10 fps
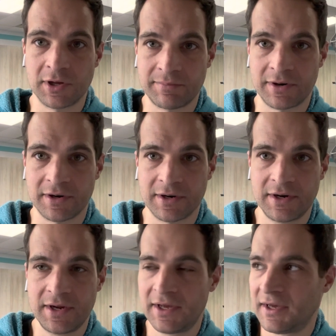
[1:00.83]
bar,
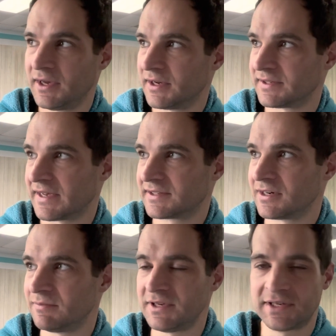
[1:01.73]
because that's going
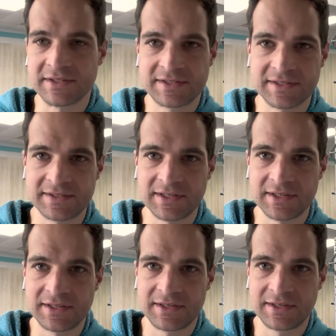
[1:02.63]
to be
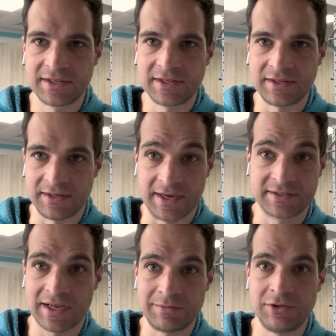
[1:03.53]
consistent the next
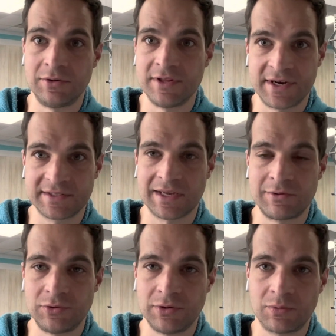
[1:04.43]
time you do it and the next time
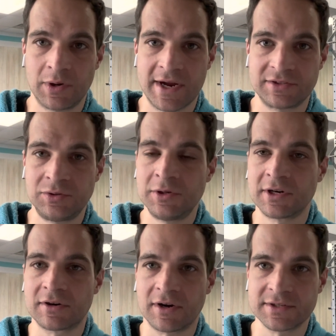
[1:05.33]
you do it. Whereas doing it
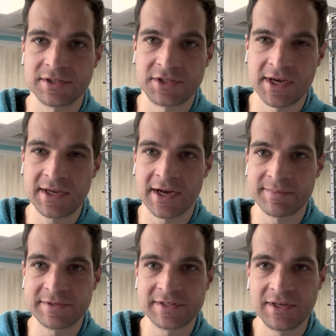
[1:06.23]
across the J
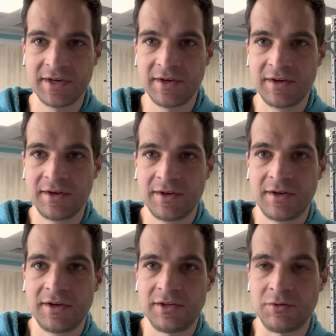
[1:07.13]
cups,
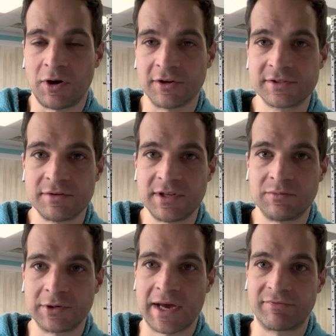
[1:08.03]
you also then
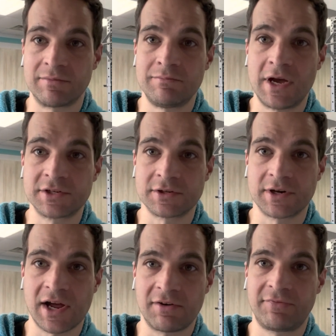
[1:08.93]
would have to measure
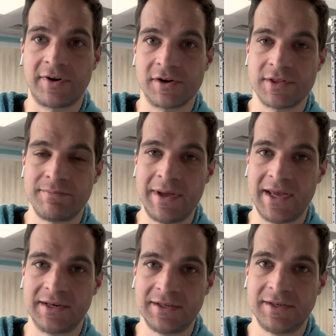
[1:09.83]
how far the
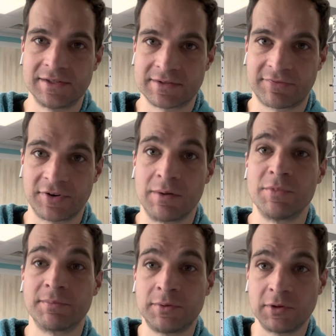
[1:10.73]
band is from
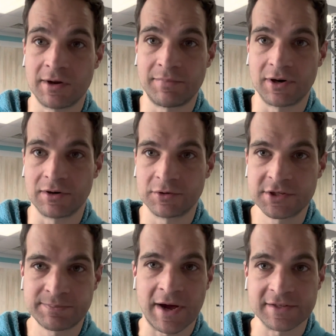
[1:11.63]
the pull-up bar, which
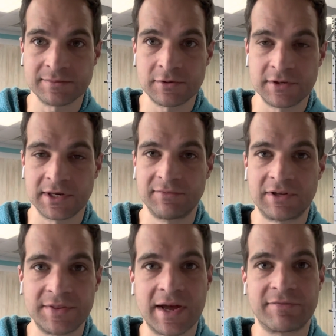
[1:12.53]
is possible, and I've
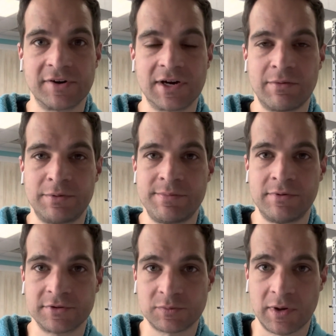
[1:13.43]
done that for a couple
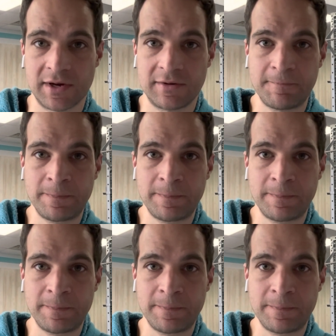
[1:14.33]
people as well.